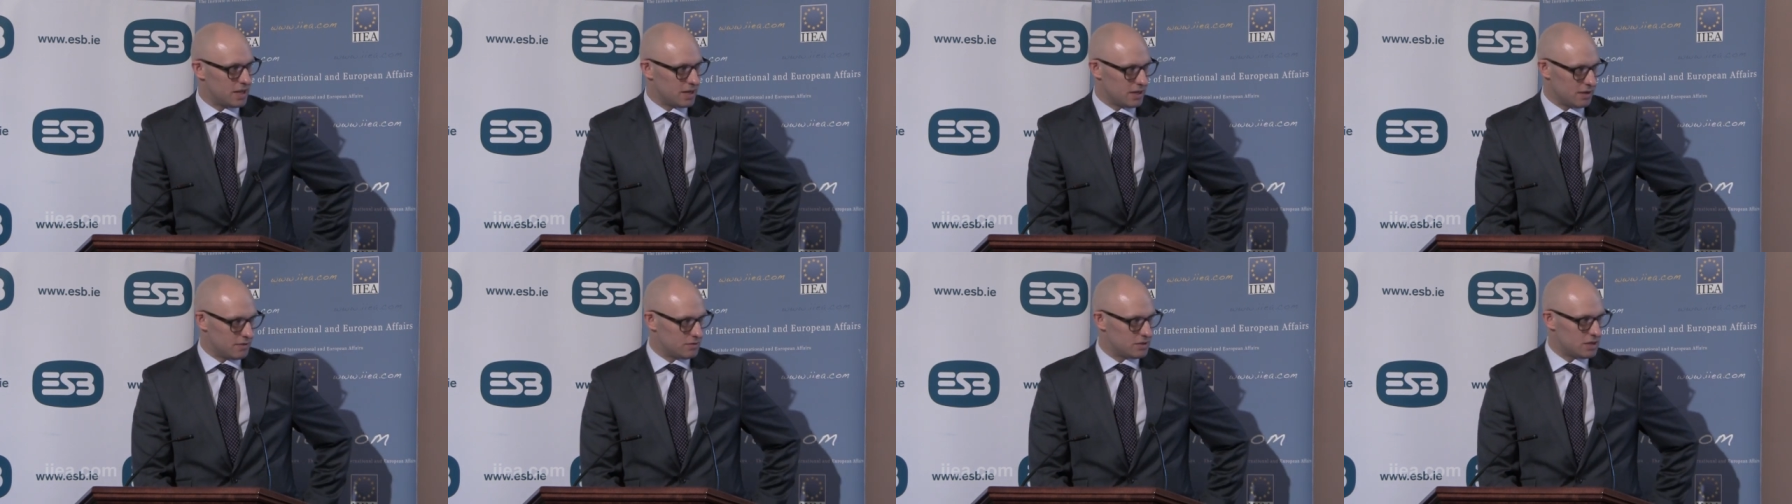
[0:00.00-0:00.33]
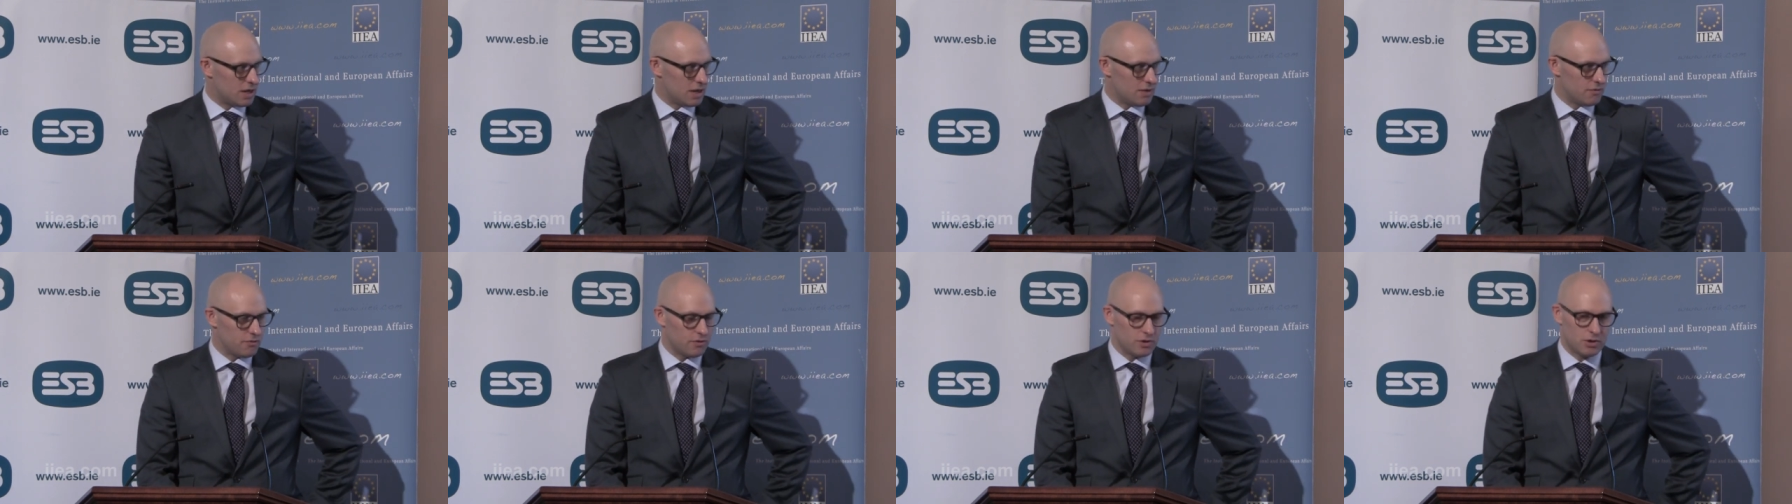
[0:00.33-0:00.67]
plenty of
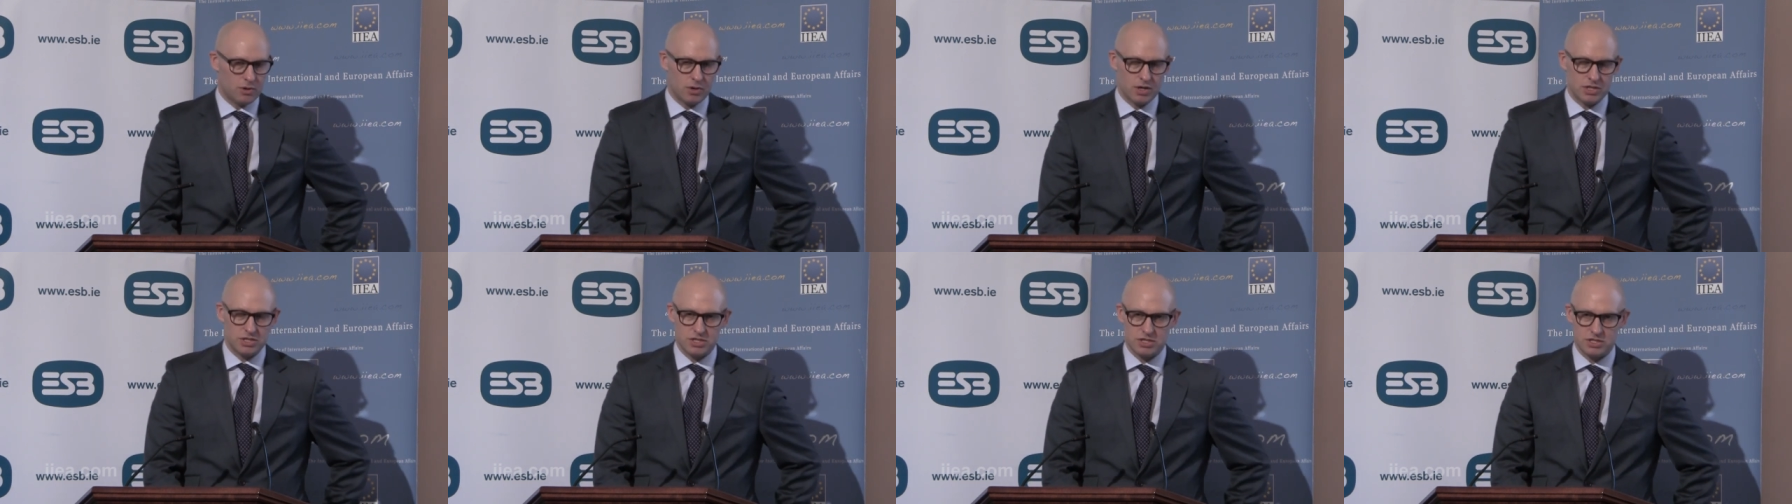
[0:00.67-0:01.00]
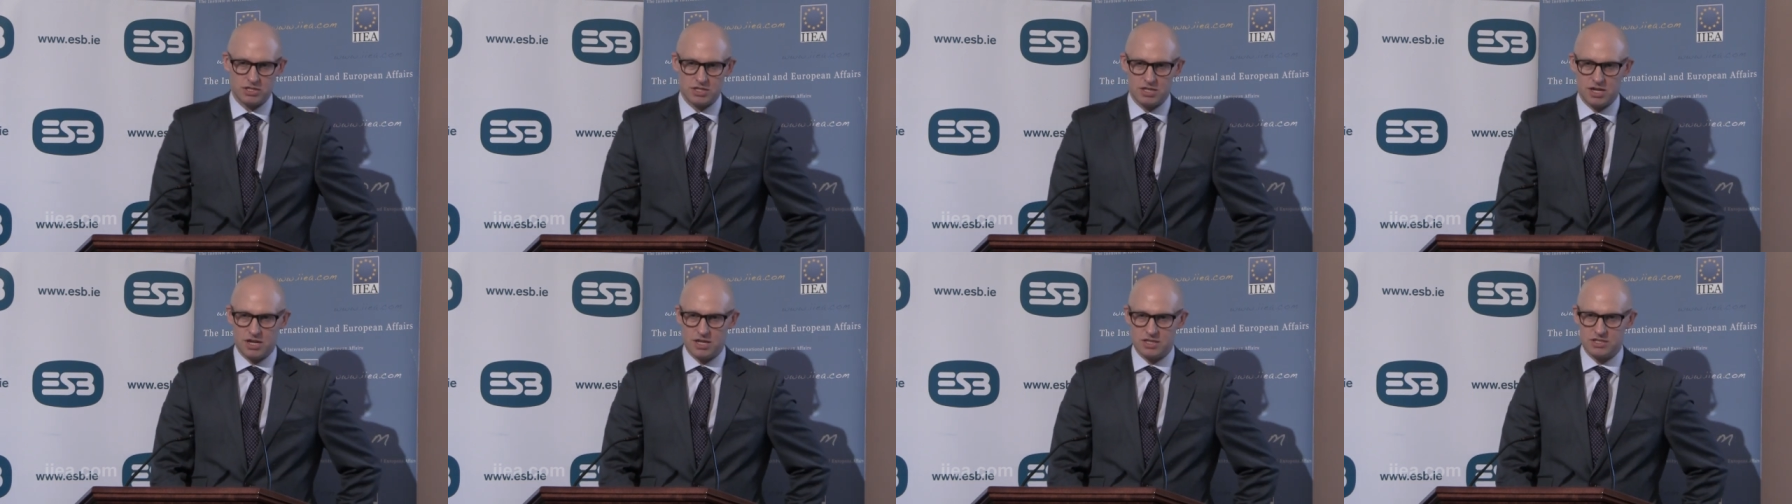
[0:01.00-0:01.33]
time for
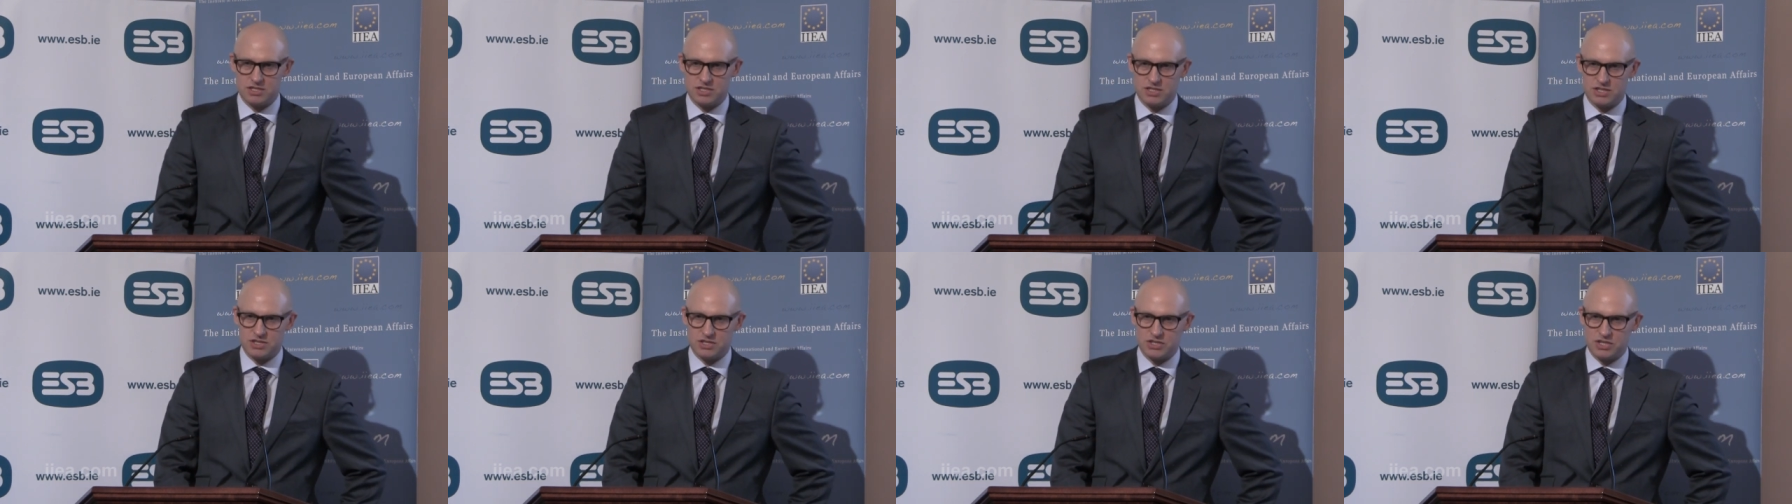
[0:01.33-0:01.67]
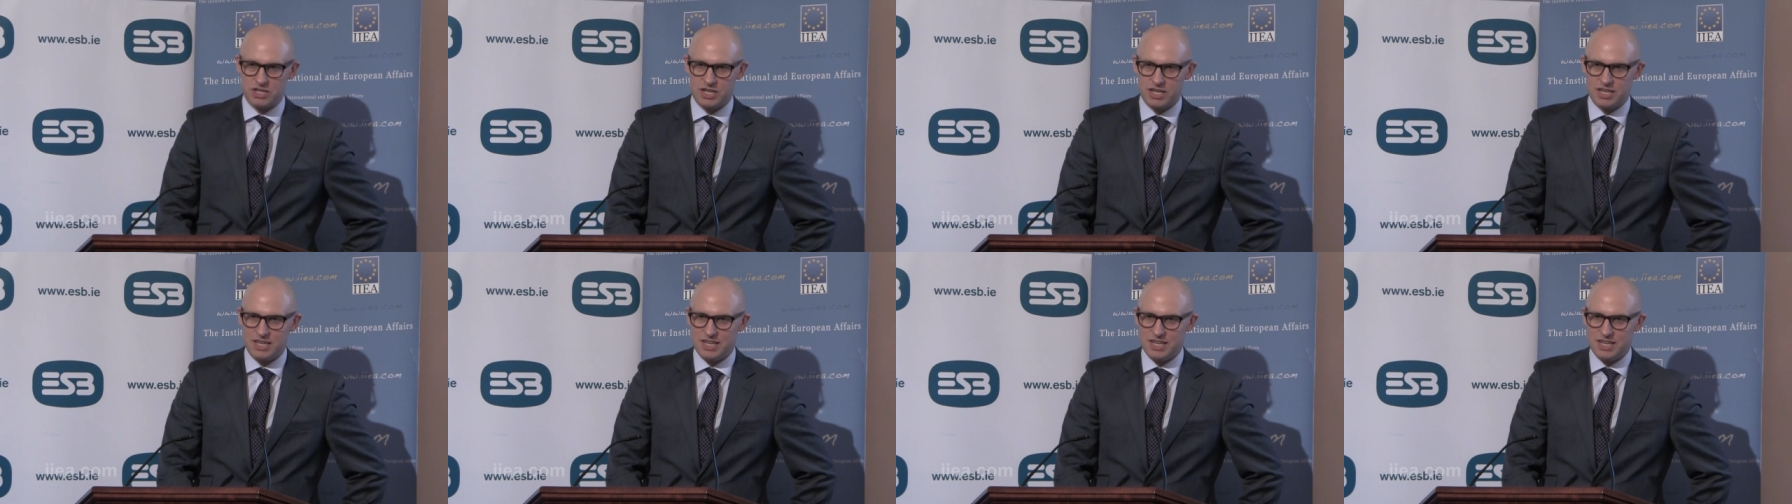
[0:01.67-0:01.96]
questions and answers